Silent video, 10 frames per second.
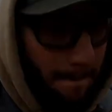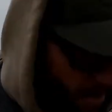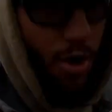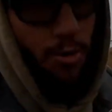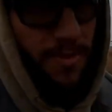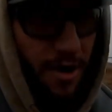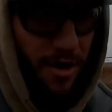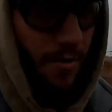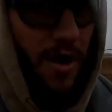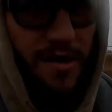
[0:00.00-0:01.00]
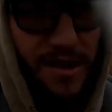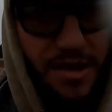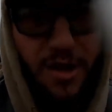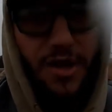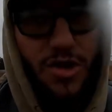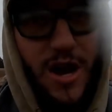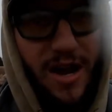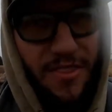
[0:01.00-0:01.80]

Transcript: Boom, there he was. I took a shot.